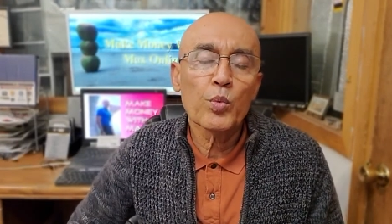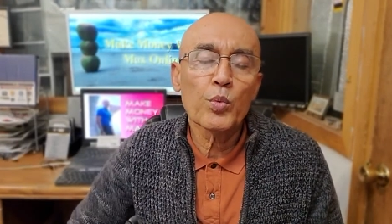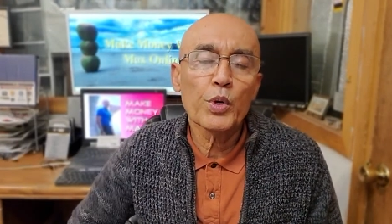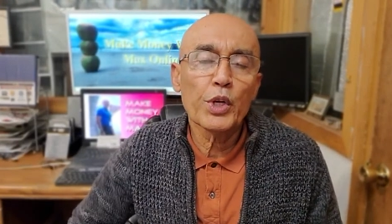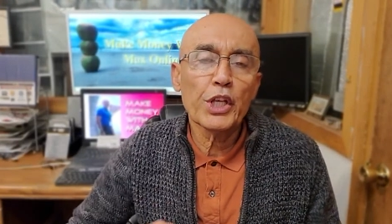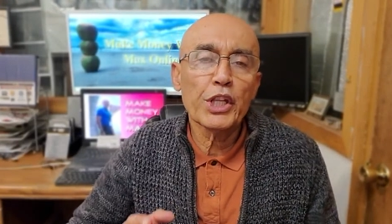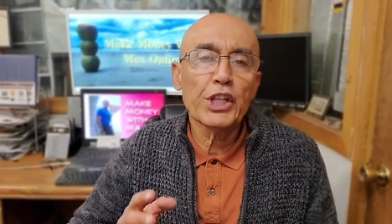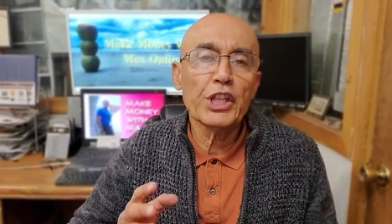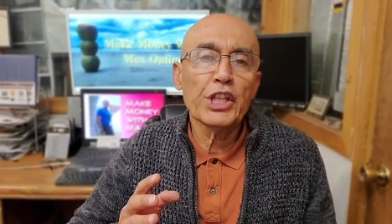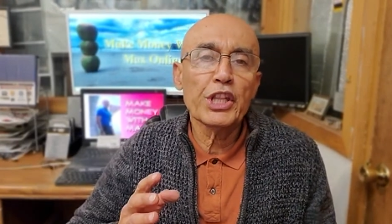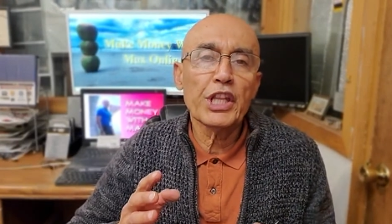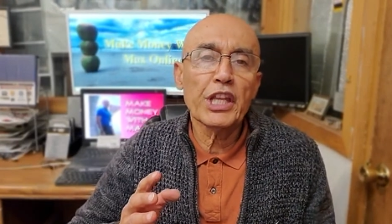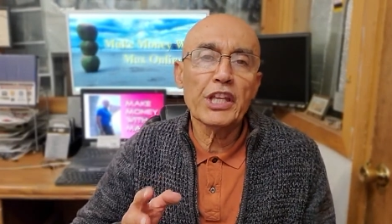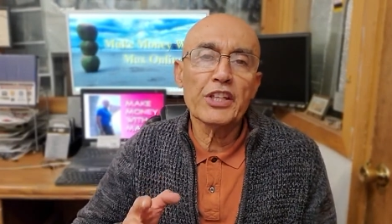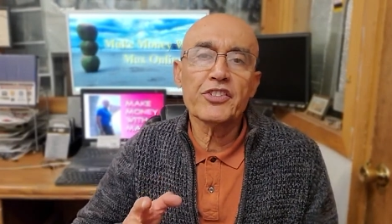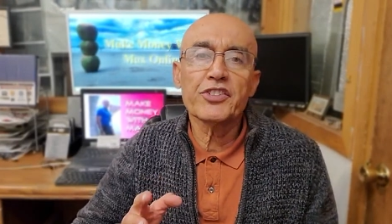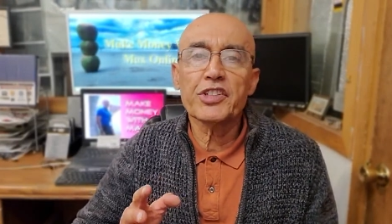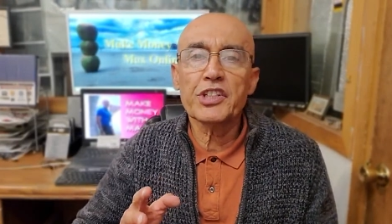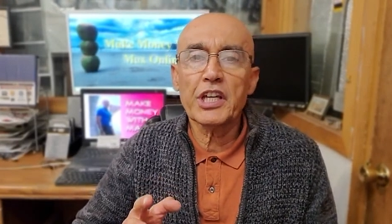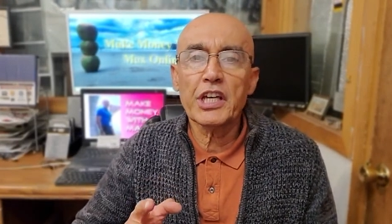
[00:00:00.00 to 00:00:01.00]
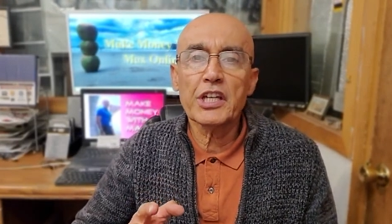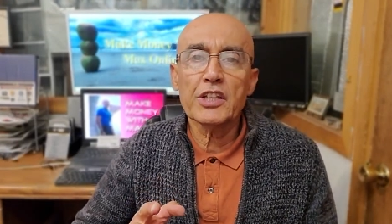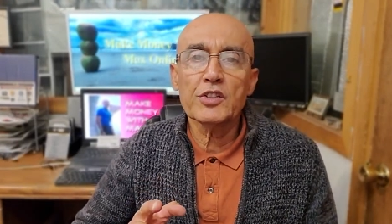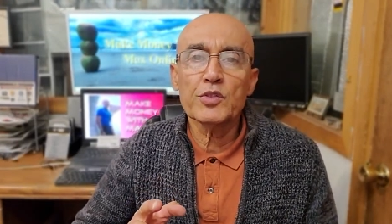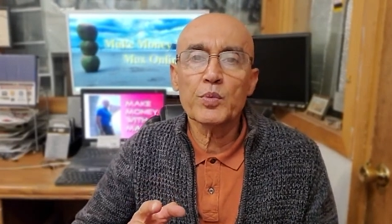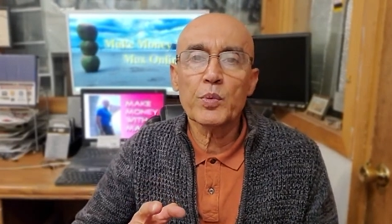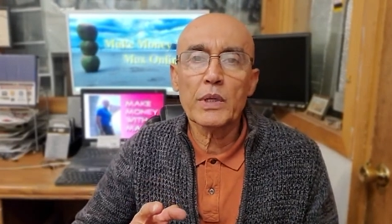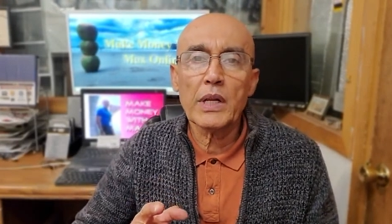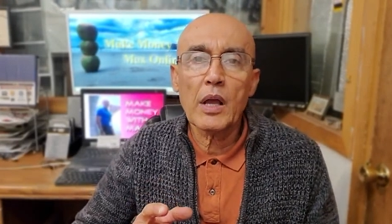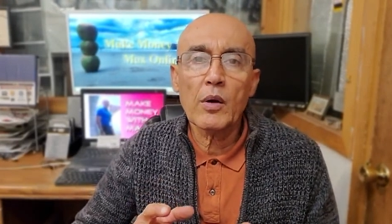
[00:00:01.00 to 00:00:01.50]
in this
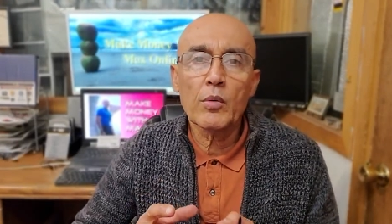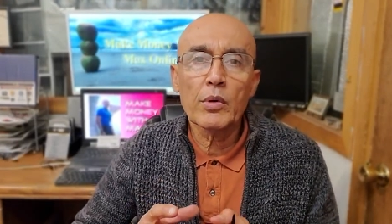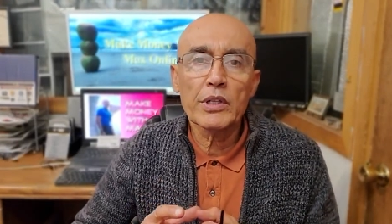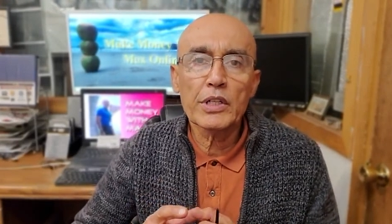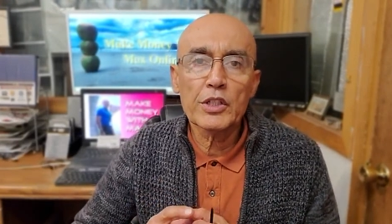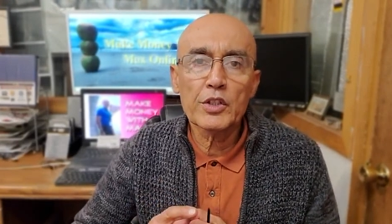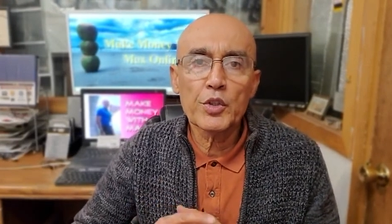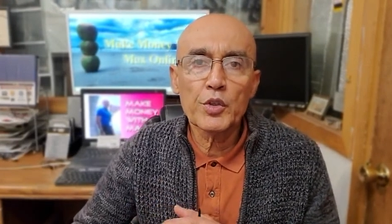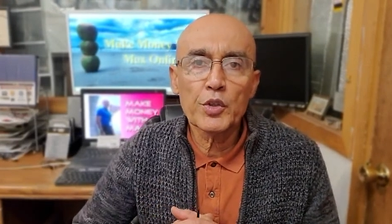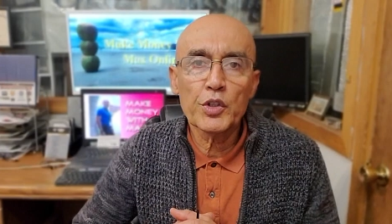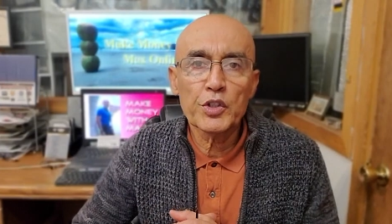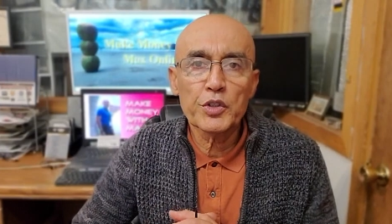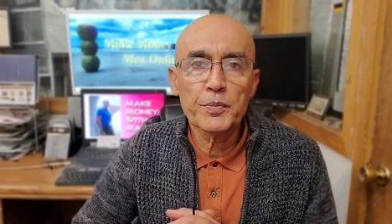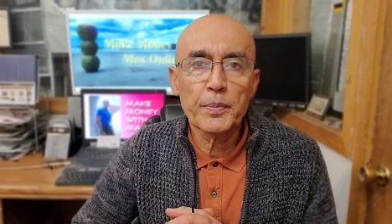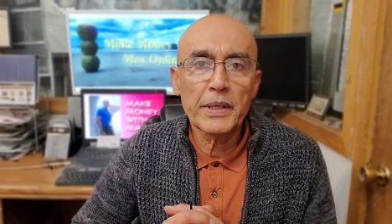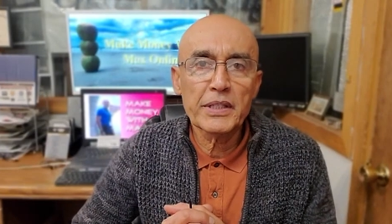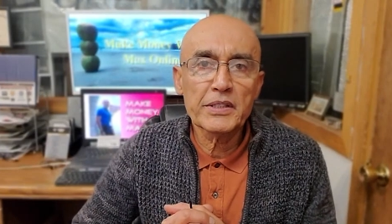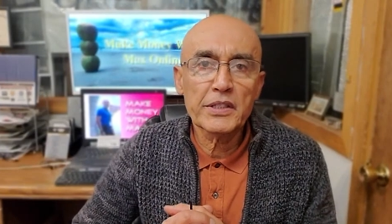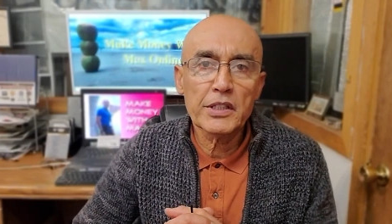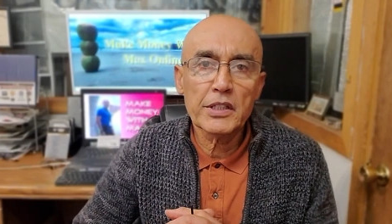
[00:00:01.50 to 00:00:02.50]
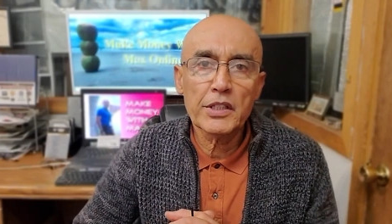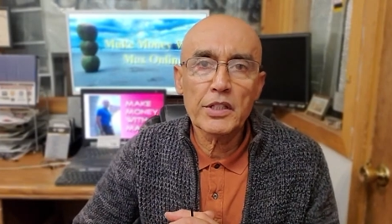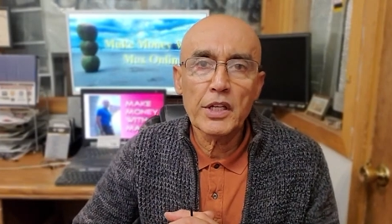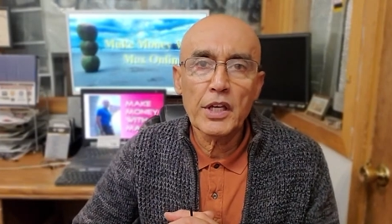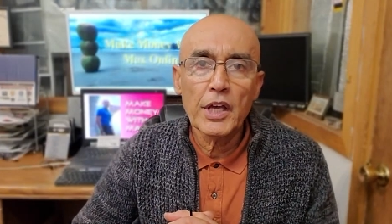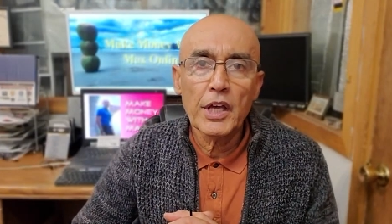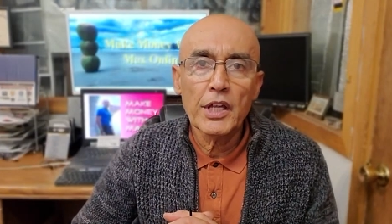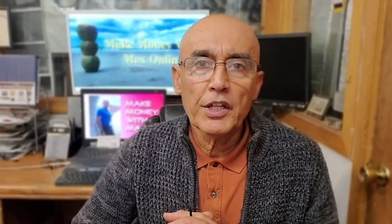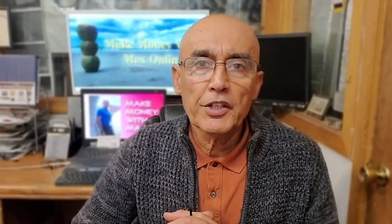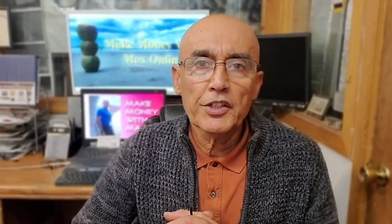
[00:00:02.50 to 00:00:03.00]
case, what I want to do is
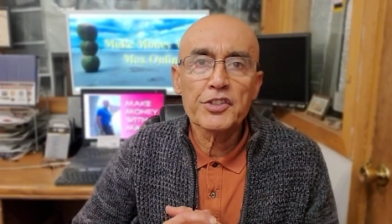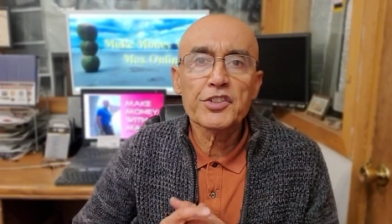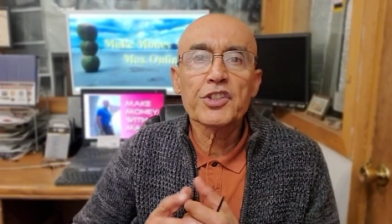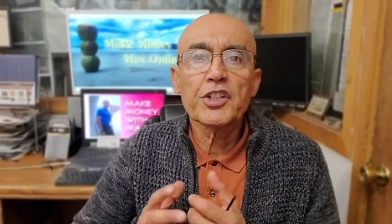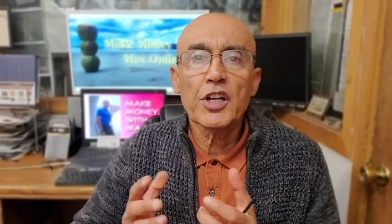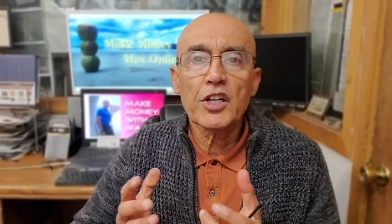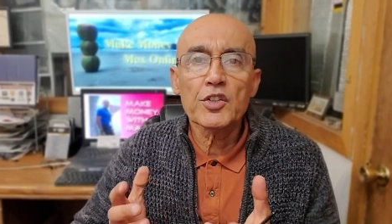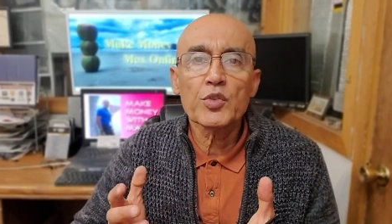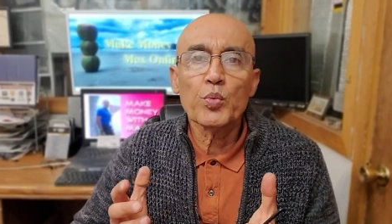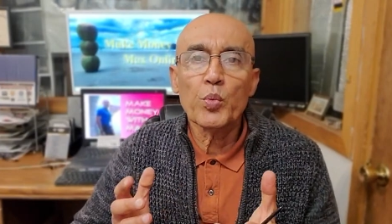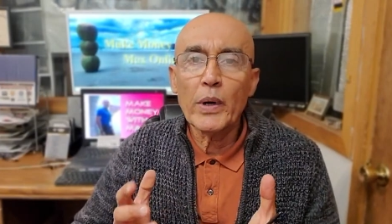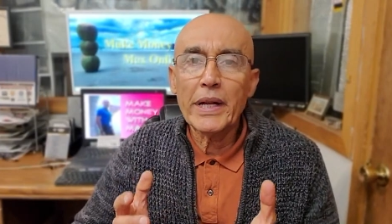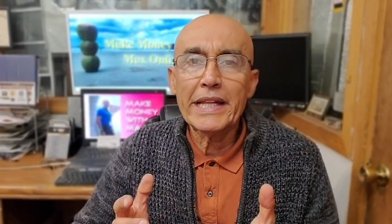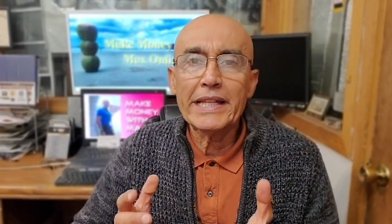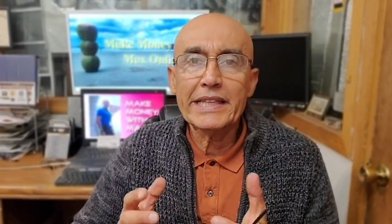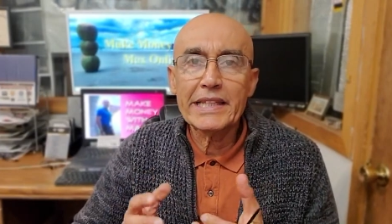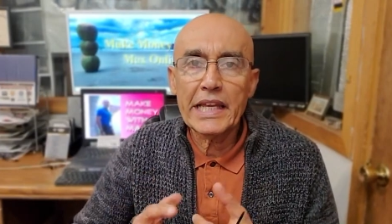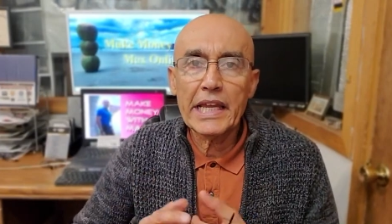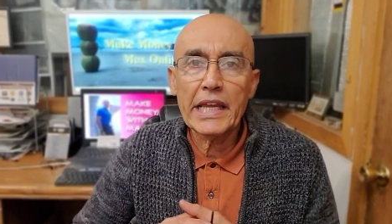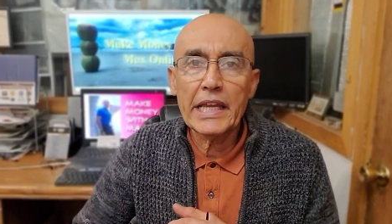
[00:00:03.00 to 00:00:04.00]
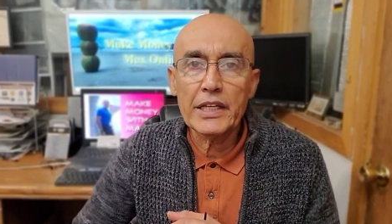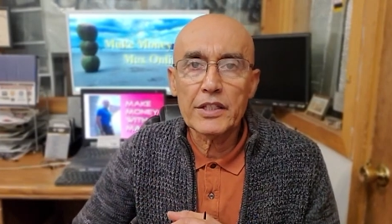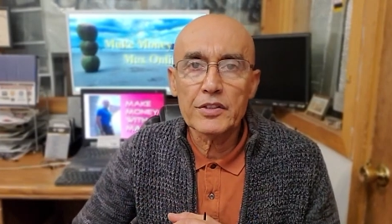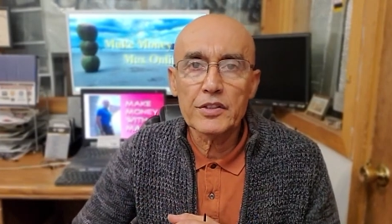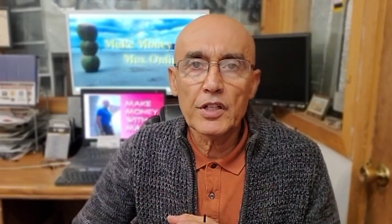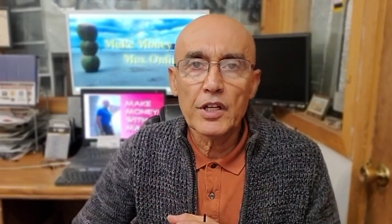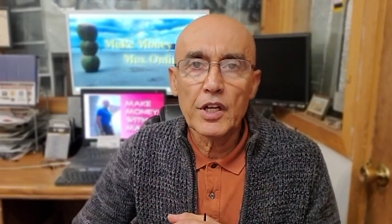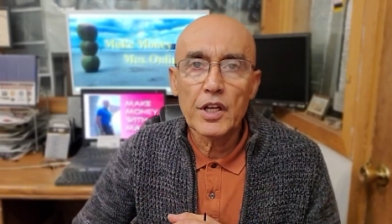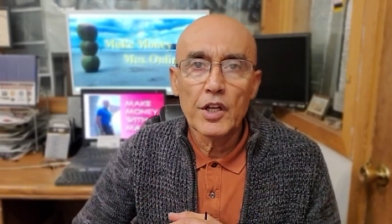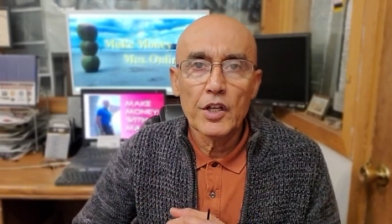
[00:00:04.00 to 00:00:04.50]
basically discuss what it takes